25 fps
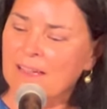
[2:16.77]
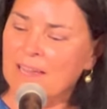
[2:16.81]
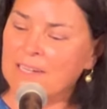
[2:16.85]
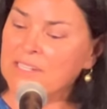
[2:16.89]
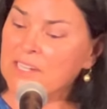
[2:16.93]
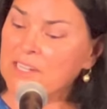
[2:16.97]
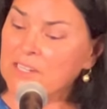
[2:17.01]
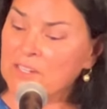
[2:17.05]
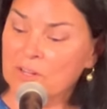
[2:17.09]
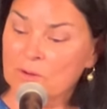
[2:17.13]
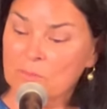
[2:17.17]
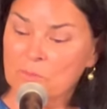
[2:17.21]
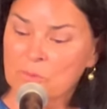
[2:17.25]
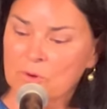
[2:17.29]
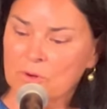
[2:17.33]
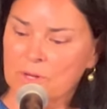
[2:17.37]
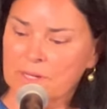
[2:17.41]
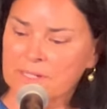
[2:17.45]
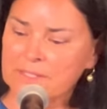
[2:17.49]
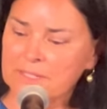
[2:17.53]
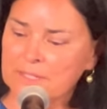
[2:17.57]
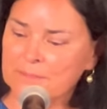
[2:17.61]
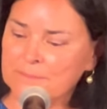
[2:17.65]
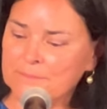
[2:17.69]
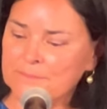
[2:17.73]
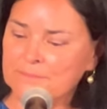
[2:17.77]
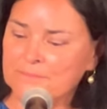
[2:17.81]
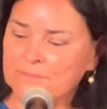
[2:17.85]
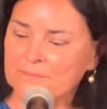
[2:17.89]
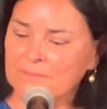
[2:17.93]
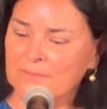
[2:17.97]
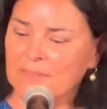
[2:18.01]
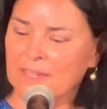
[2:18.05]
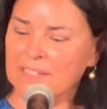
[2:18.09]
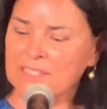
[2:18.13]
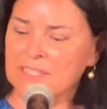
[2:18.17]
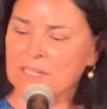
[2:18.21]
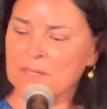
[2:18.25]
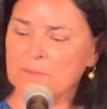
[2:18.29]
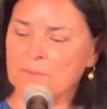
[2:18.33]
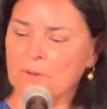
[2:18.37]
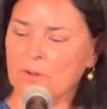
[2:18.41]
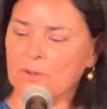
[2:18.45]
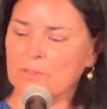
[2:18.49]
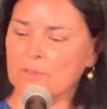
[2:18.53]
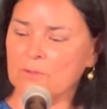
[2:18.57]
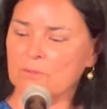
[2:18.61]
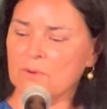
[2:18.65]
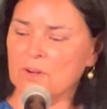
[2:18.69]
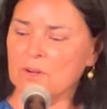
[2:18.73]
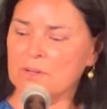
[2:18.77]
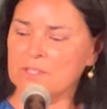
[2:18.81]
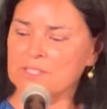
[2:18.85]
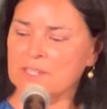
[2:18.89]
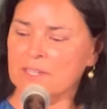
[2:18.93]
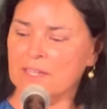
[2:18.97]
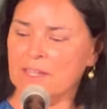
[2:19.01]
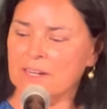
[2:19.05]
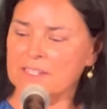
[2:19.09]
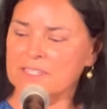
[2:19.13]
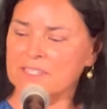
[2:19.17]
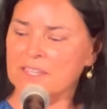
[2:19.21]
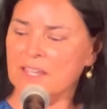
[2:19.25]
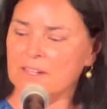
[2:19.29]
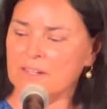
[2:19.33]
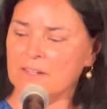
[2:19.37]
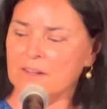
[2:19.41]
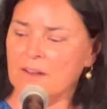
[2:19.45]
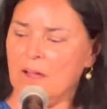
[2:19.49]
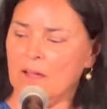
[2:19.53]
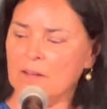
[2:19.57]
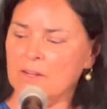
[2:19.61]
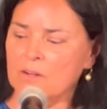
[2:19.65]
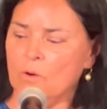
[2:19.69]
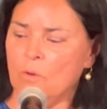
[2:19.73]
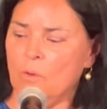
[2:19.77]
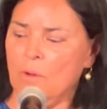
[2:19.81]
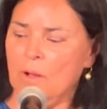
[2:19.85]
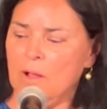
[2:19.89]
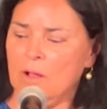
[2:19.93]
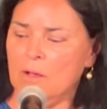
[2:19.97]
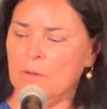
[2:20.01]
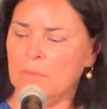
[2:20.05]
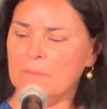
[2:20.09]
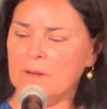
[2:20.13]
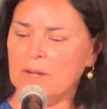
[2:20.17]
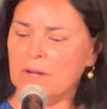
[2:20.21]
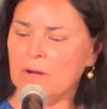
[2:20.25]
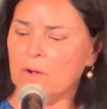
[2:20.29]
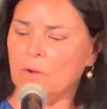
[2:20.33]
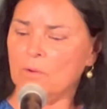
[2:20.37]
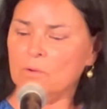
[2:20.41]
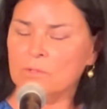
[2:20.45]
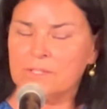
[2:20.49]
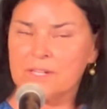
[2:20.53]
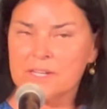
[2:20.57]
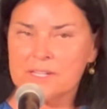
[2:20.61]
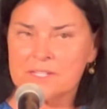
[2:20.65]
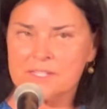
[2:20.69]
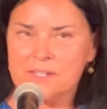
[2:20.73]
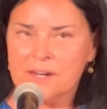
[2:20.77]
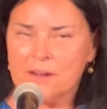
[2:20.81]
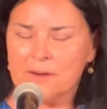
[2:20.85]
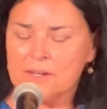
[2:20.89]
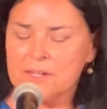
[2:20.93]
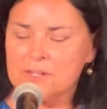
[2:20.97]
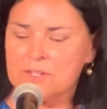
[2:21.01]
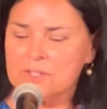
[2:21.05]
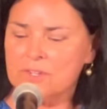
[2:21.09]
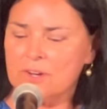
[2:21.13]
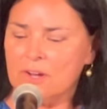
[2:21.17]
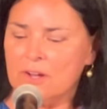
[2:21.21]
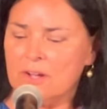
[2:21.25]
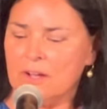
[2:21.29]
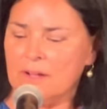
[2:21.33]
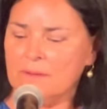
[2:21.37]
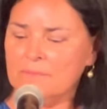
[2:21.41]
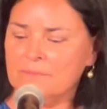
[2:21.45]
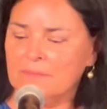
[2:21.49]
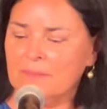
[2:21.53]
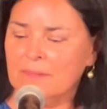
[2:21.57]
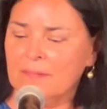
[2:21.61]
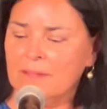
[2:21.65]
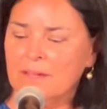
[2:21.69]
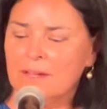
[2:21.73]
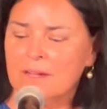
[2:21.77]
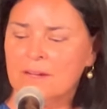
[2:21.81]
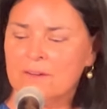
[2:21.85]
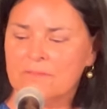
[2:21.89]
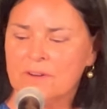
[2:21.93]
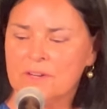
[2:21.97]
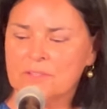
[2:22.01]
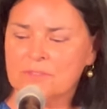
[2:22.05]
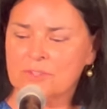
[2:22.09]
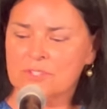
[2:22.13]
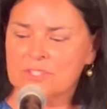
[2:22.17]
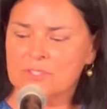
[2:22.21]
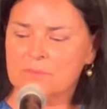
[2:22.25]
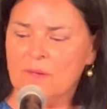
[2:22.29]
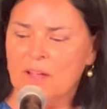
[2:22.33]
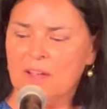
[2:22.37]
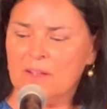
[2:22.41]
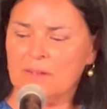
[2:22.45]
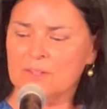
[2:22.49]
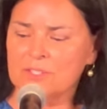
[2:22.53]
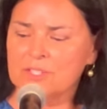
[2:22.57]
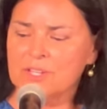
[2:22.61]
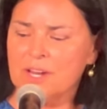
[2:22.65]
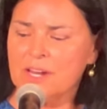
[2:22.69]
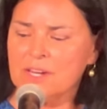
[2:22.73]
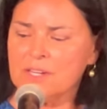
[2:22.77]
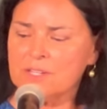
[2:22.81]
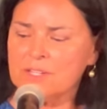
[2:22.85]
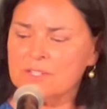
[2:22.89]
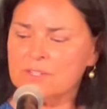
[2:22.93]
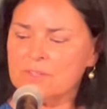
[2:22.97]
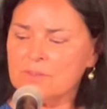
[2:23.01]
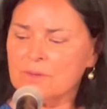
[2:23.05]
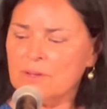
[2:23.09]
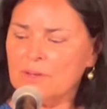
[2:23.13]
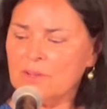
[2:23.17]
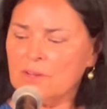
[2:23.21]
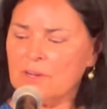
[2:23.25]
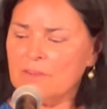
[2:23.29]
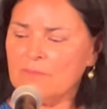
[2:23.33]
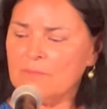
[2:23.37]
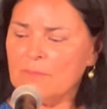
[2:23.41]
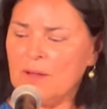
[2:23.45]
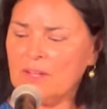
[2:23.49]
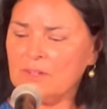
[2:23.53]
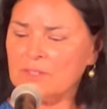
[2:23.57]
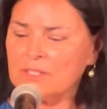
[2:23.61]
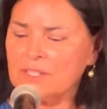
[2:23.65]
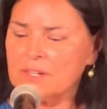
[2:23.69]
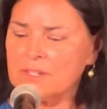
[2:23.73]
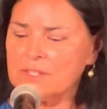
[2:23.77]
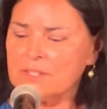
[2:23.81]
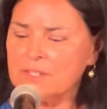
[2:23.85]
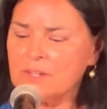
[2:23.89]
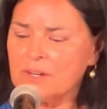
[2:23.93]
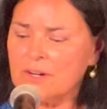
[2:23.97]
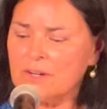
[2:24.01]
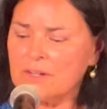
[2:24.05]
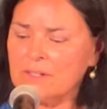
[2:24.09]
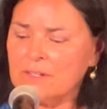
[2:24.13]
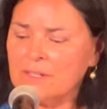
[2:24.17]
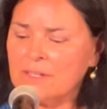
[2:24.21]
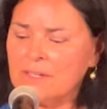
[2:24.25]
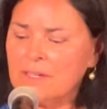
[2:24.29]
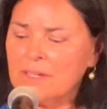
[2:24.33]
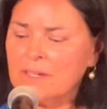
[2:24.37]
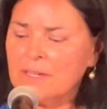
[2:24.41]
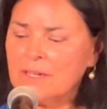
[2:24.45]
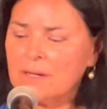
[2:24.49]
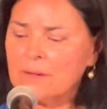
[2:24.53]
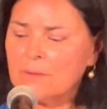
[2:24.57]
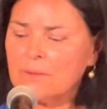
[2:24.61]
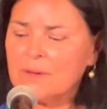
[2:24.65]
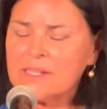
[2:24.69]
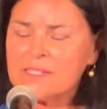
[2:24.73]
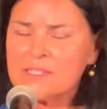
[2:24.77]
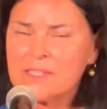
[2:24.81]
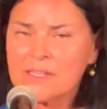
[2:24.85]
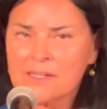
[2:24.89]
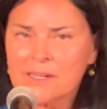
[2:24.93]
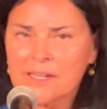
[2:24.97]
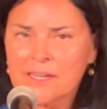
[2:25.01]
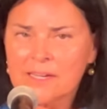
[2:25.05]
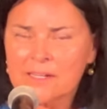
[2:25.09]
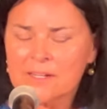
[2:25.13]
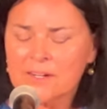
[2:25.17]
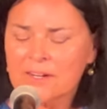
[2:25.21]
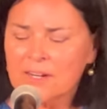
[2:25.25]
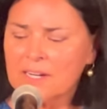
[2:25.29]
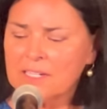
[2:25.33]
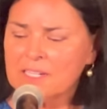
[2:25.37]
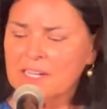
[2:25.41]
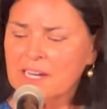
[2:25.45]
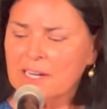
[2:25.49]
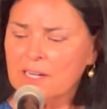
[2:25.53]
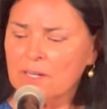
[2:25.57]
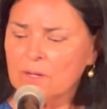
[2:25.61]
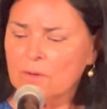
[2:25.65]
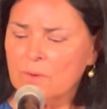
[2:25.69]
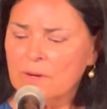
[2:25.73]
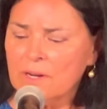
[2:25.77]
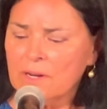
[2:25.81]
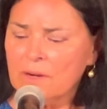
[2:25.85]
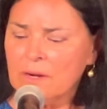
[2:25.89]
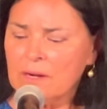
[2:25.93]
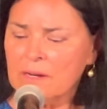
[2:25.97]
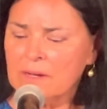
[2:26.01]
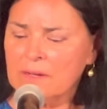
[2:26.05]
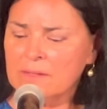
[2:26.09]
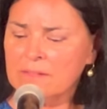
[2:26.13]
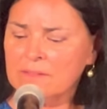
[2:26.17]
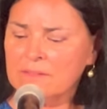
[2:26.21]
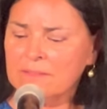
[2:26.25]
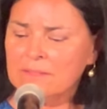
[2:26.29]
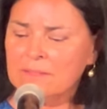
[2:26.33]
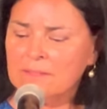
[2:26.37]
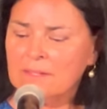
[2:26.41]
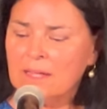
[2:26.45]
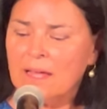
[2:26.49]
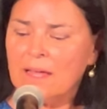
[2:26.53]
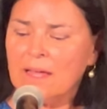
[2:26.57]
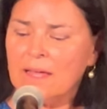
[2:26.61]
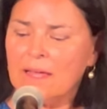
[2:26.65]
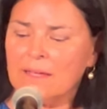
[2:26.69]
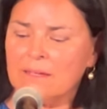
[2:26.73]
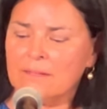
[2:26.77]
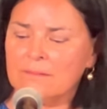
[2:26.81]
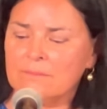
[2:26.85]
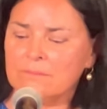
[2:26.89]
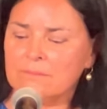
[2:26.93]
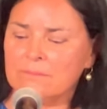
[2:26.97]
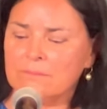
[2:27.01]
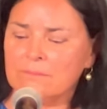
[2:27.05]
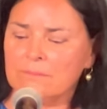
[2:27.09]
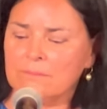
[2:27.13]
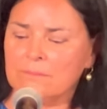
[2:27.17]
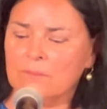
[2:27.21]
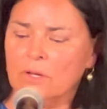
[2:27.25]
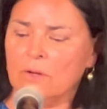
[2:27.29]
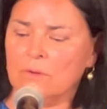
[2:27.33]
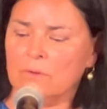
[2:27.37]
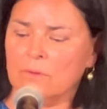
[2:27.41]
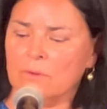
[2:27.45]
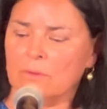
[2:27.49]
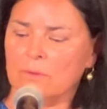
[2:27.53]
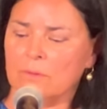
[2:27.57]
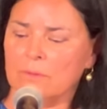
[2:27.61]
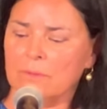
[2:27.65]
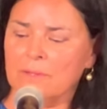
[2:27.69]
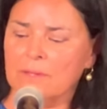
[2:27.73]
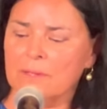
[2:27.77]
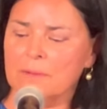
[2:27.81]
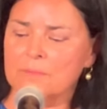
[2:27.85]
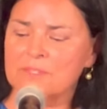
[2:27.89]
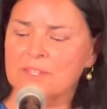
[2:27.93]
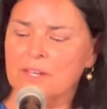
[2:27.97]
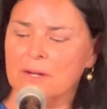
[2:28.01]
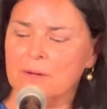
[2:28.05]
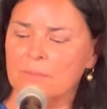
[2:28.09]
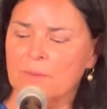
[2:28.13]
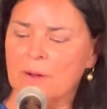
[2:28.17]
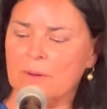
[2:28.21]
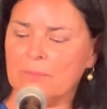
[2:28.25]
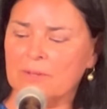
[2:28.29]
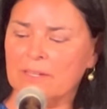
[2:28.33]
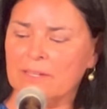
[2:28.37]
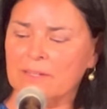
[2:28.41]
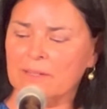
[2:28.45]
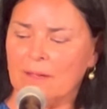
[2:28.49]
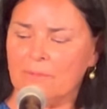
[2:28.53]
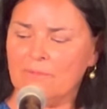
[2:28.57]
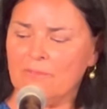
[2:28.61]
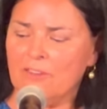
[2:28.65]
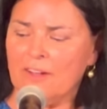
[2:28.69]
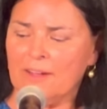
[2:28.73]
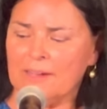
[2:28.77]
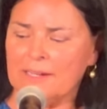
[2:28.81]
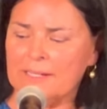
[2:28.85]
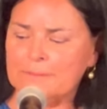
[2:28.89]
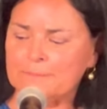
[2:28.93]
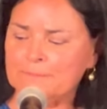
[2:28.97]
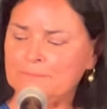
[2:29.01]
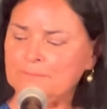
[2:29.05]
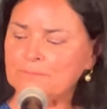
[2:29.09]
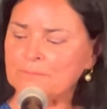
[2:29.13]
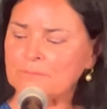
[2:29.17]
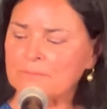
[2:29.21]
I take your point. As he spoke the words, he had a sudden odd qualm and a coldness down his jaw. Fraser's smile changed to a look of mild concern. What is it, lad? Are you taken queer? I. No, William said abruptly. I'm fine.